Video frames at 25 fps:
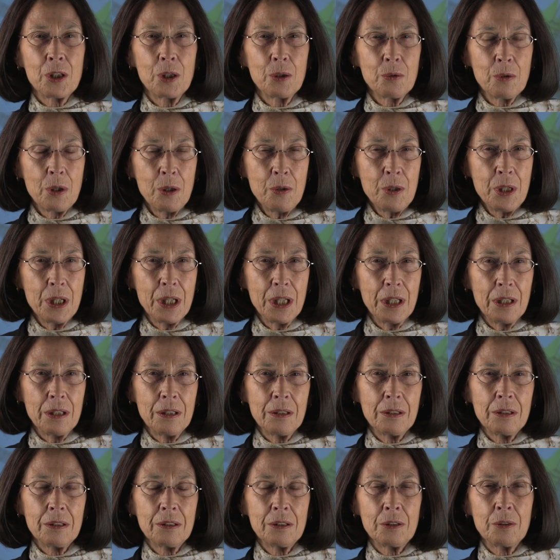
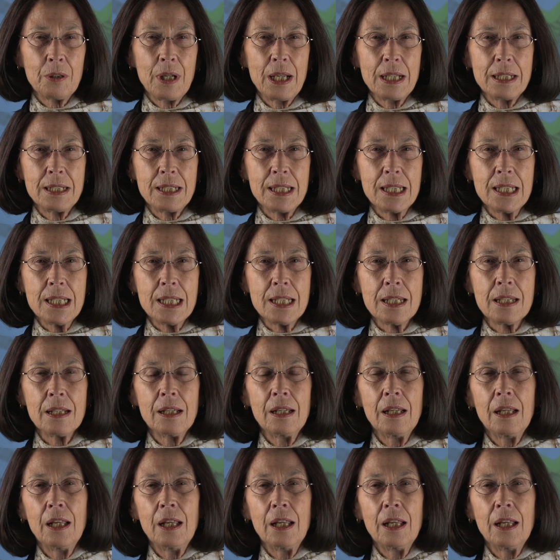corona crisis,